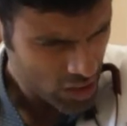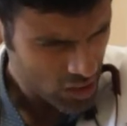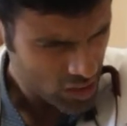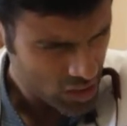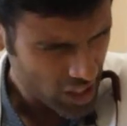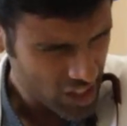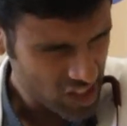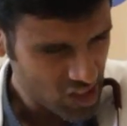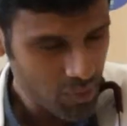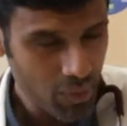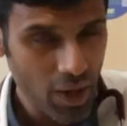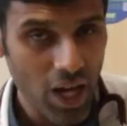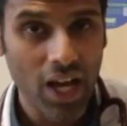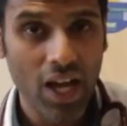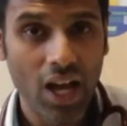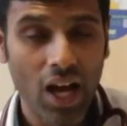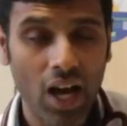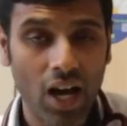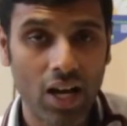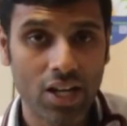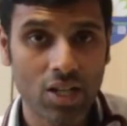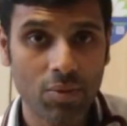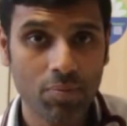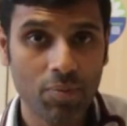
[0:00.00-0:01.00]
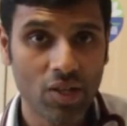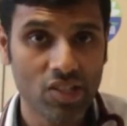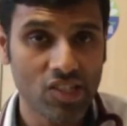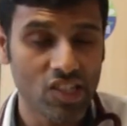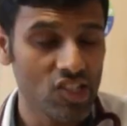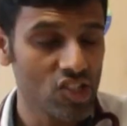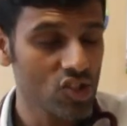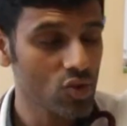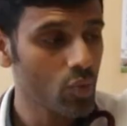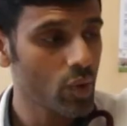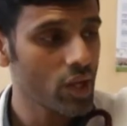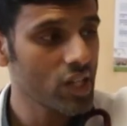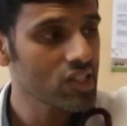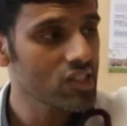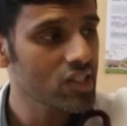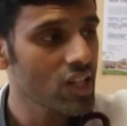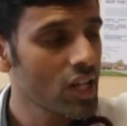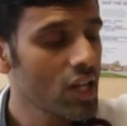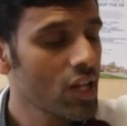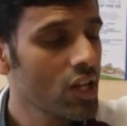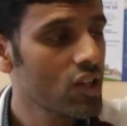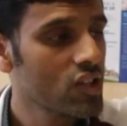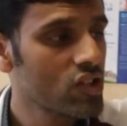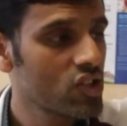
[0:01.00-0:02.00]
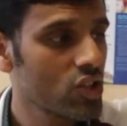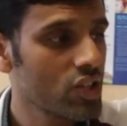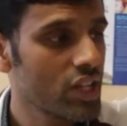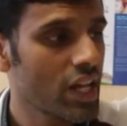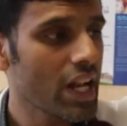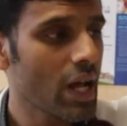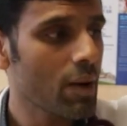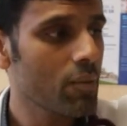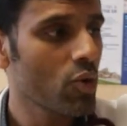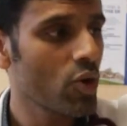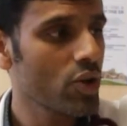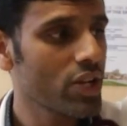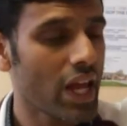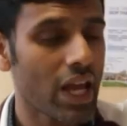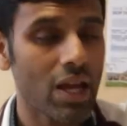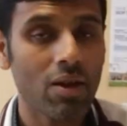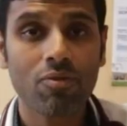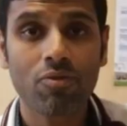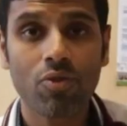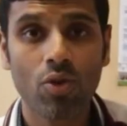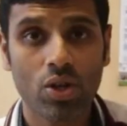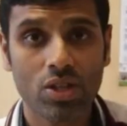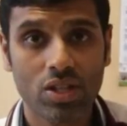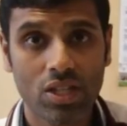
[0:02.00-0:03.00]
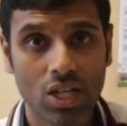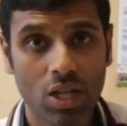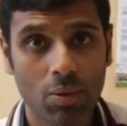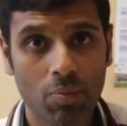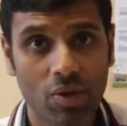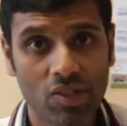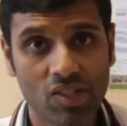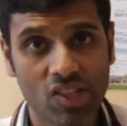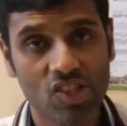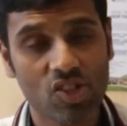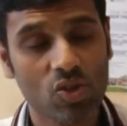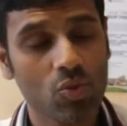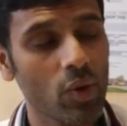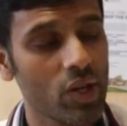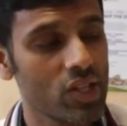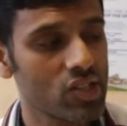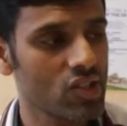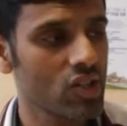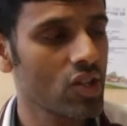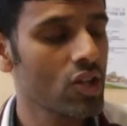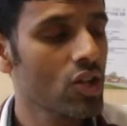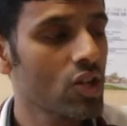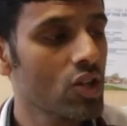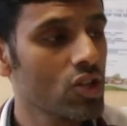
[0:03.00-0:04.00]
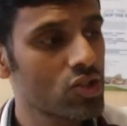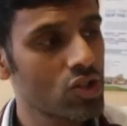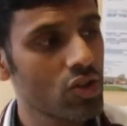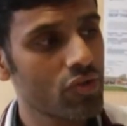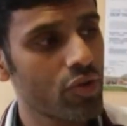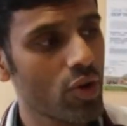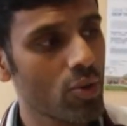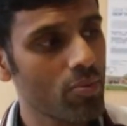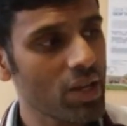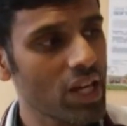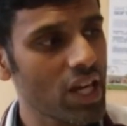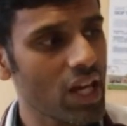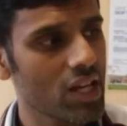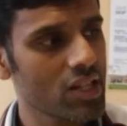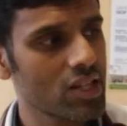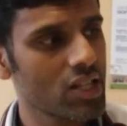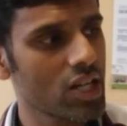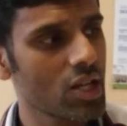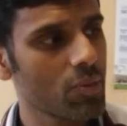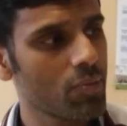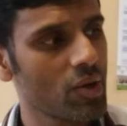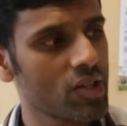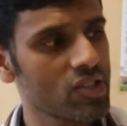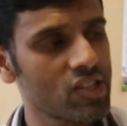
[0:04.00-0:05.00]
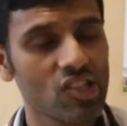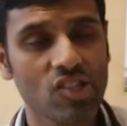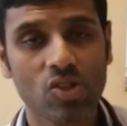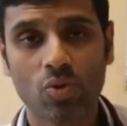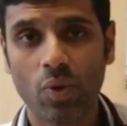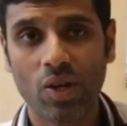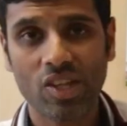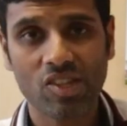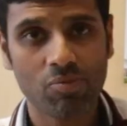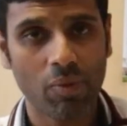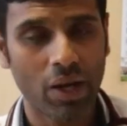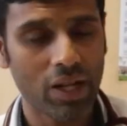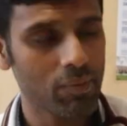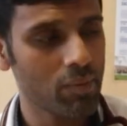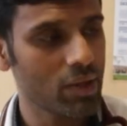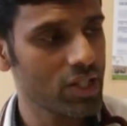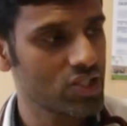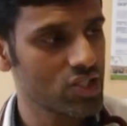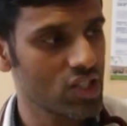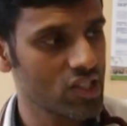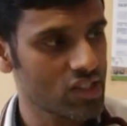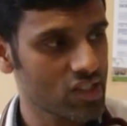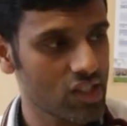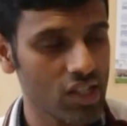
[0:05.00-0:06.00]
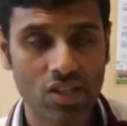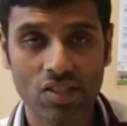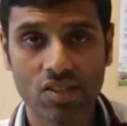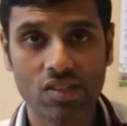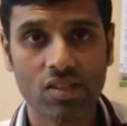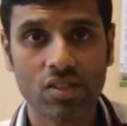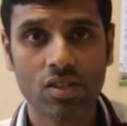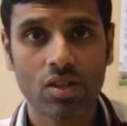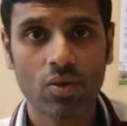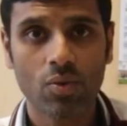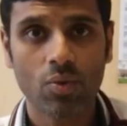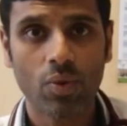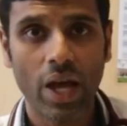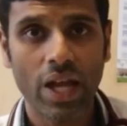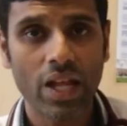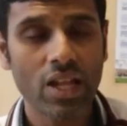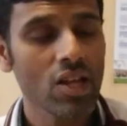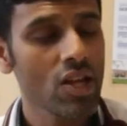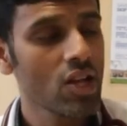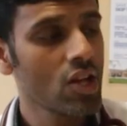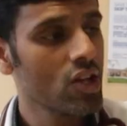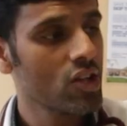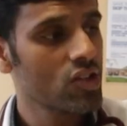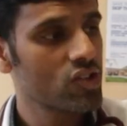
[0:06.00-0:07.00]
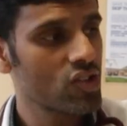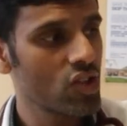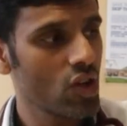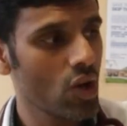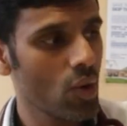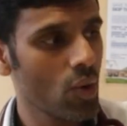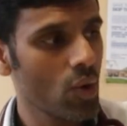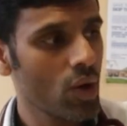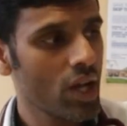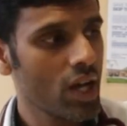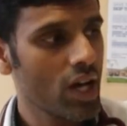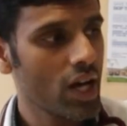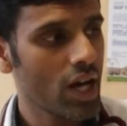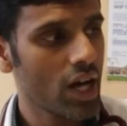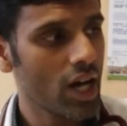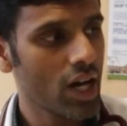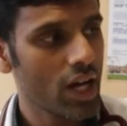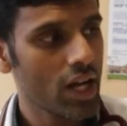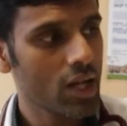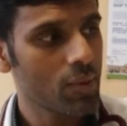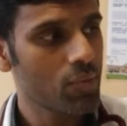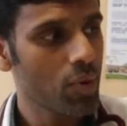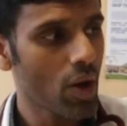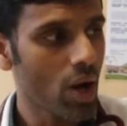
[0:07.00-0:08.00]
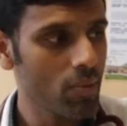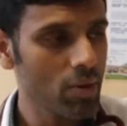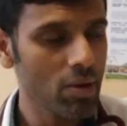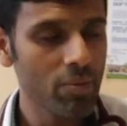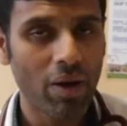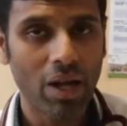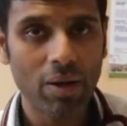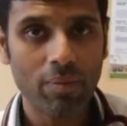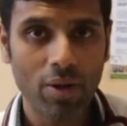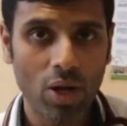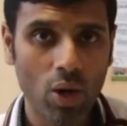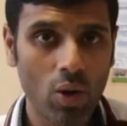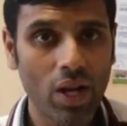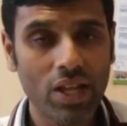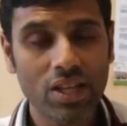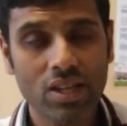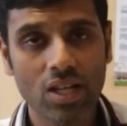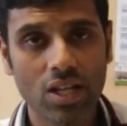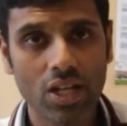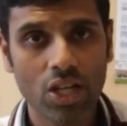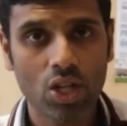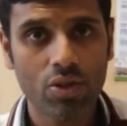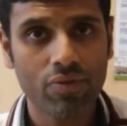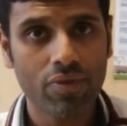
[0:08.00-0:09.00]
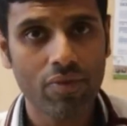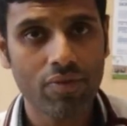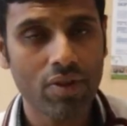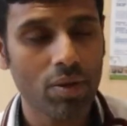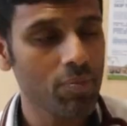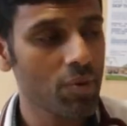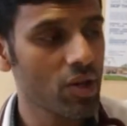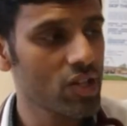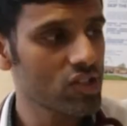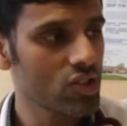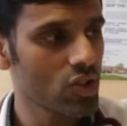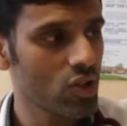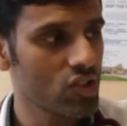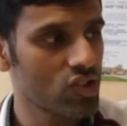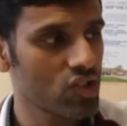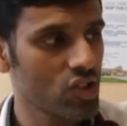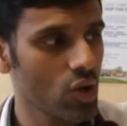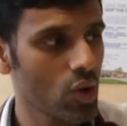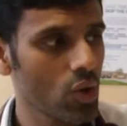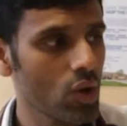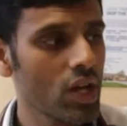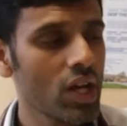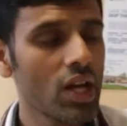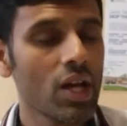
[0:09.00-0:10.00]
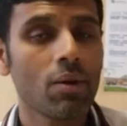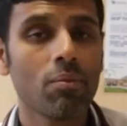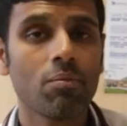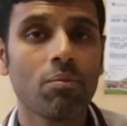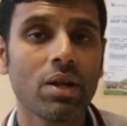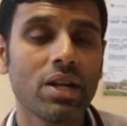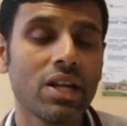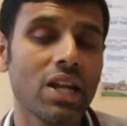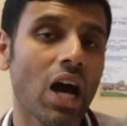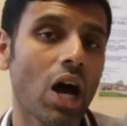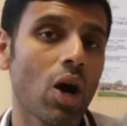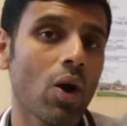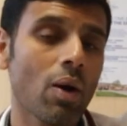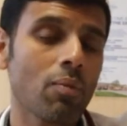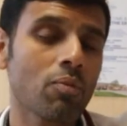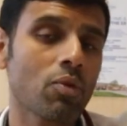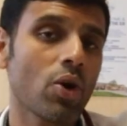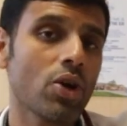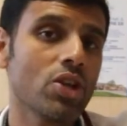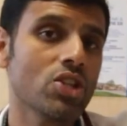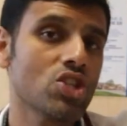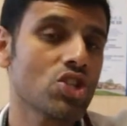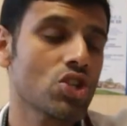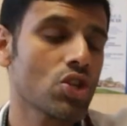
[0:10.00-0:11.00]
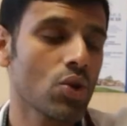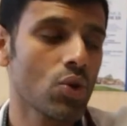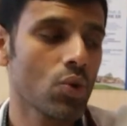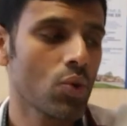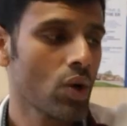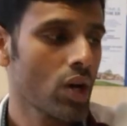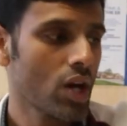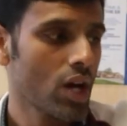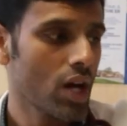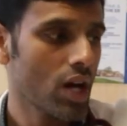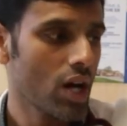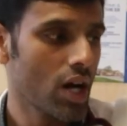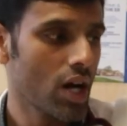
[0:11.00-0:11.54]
So that's my 100% squeeze. So then I'm going to aim for a 30% squeeze. So for me, a 30% squeeze might be just this, right? So it probably might be around like 30 to 50% or so, but now I'm going to